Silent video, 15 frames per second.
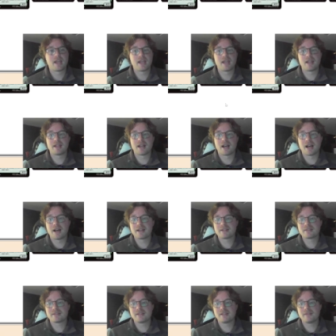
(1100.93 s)
and
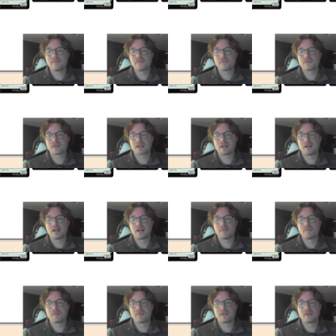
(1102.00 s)
honestly,
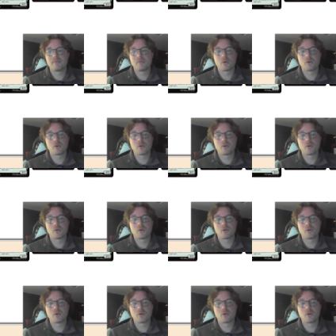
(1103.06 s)
the